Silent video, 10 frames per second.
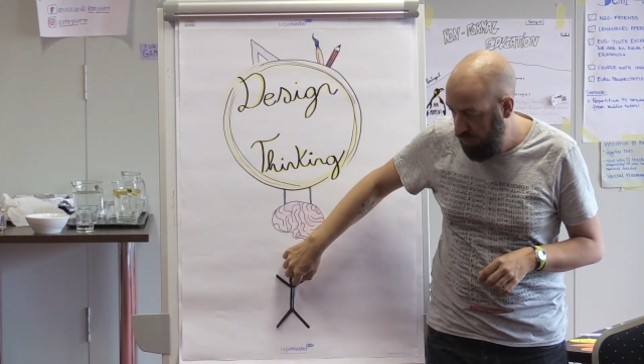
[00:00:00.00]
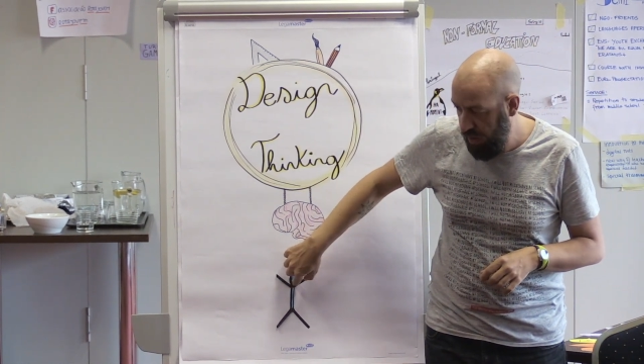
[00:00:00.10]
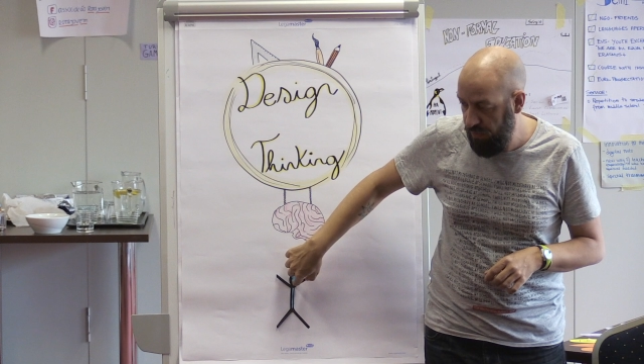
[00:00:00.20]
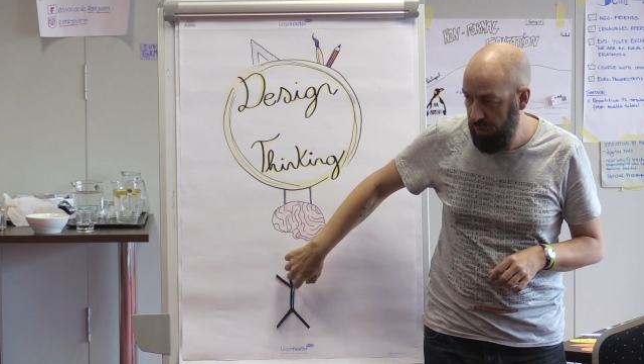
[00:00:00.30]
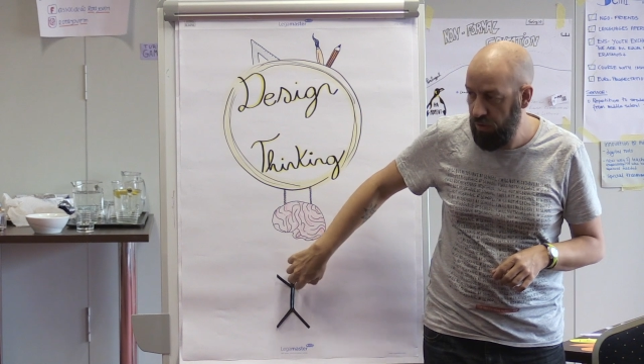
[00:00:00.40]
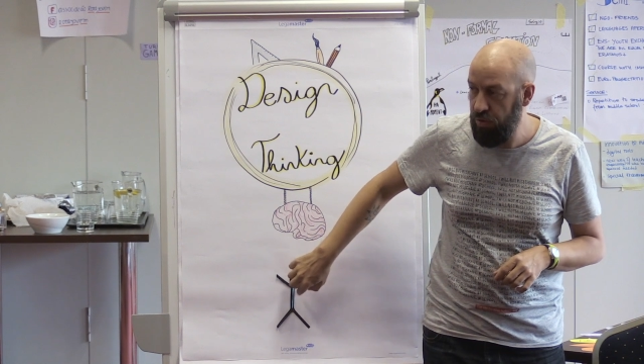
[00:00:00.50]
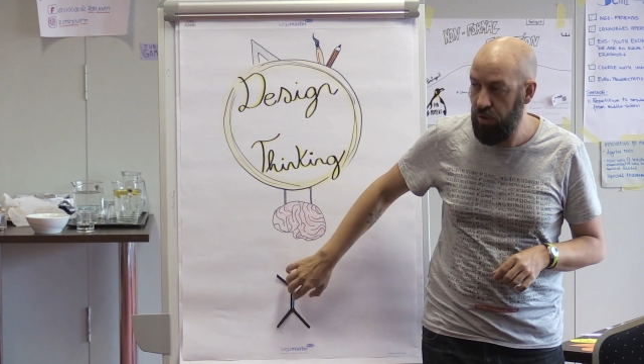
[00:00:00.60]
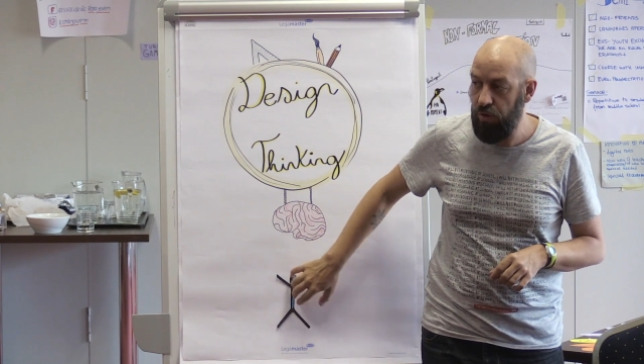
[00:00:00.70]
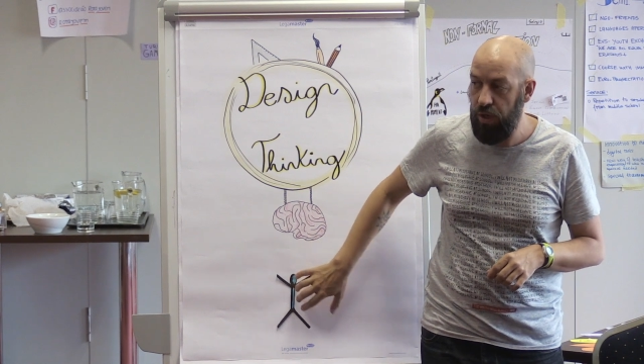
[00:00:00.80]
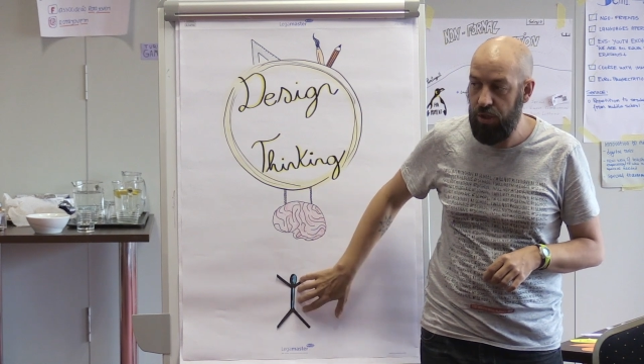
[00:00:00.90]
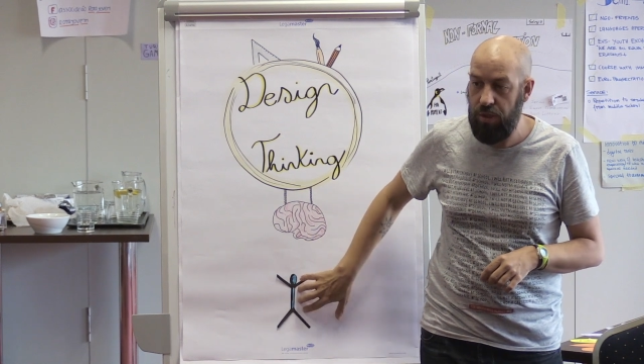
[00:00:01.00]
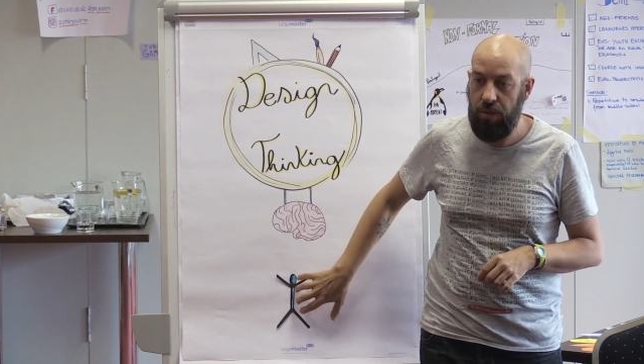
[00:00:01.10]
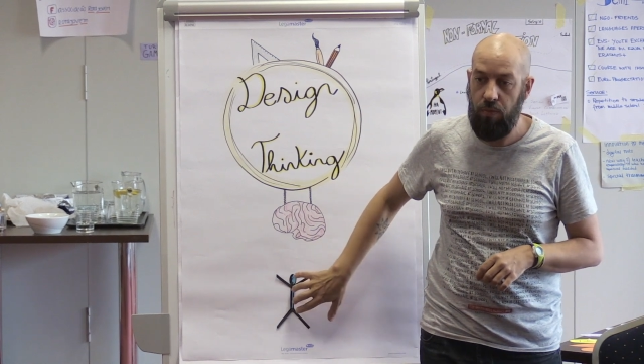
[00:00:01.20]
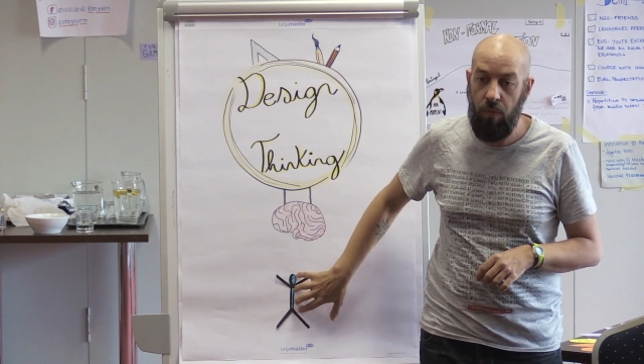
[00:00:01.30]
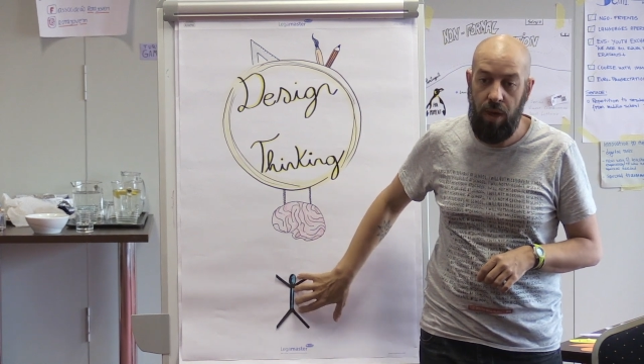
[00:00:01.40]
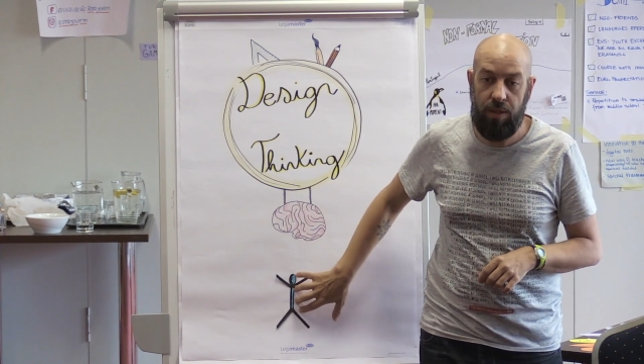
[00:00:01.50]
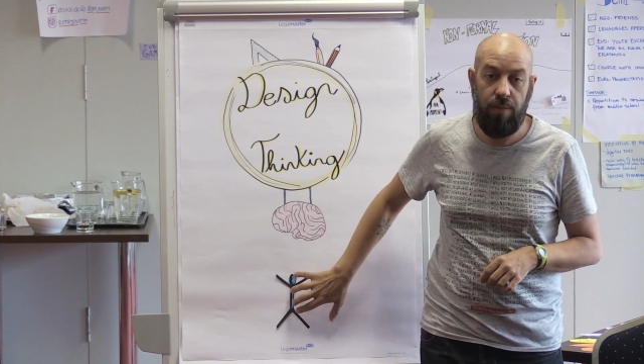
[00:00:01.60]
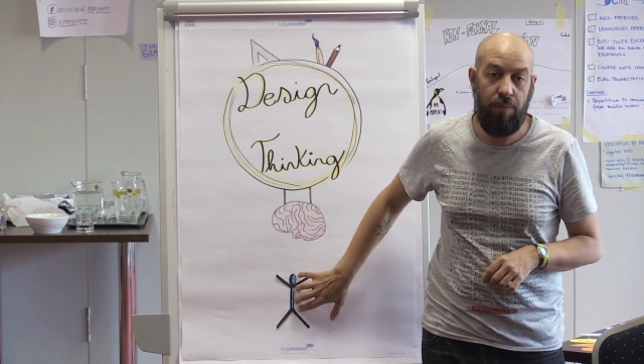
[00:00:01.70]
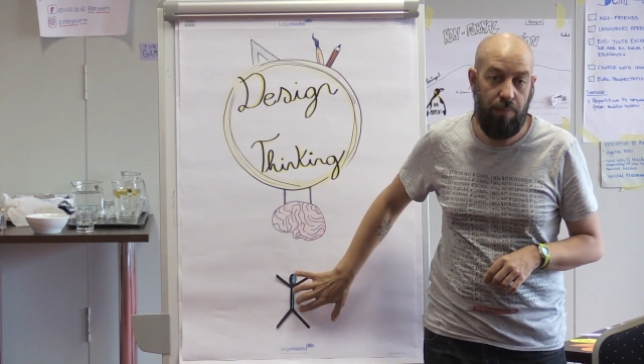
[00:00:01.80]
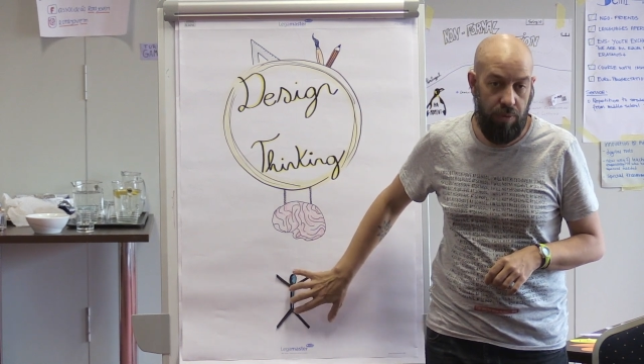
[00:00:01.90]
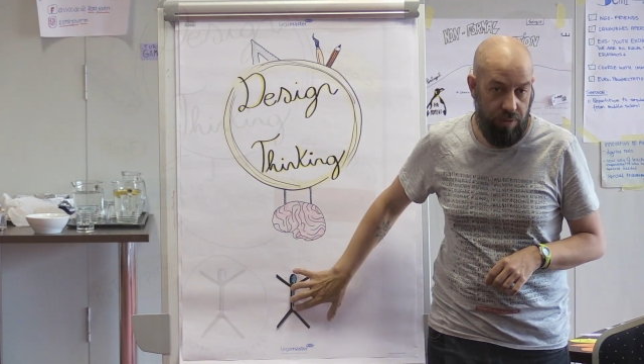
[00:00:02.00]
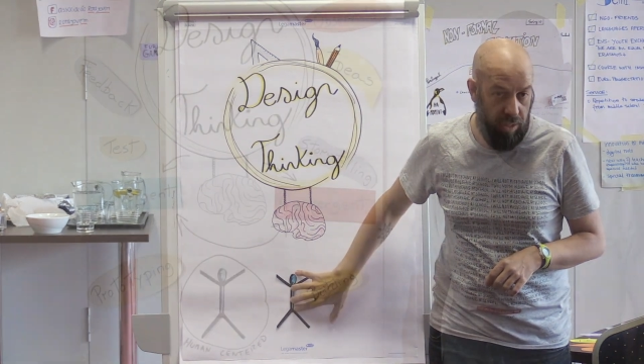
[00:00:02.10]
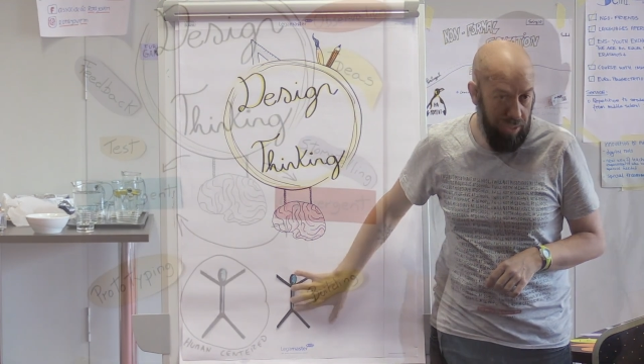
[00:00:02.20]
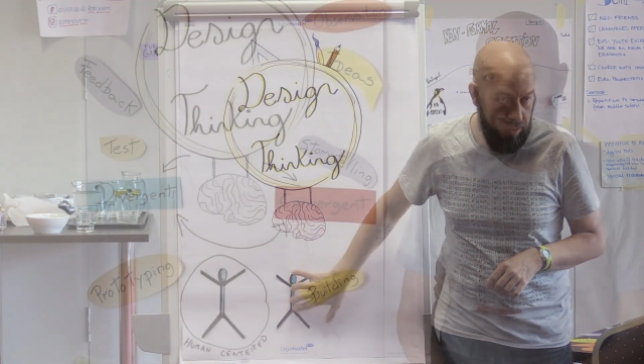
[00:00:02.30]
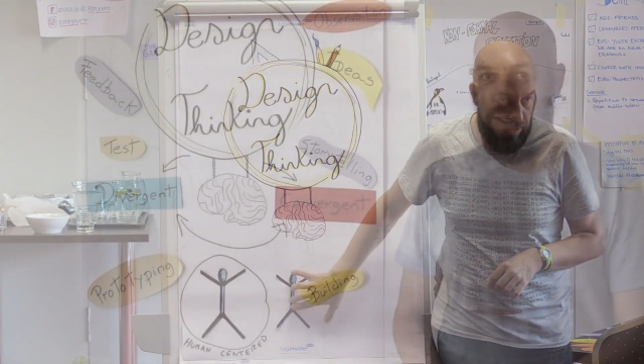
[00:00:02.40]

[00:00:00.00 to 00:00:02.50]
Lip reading: to have in consideration what the people need.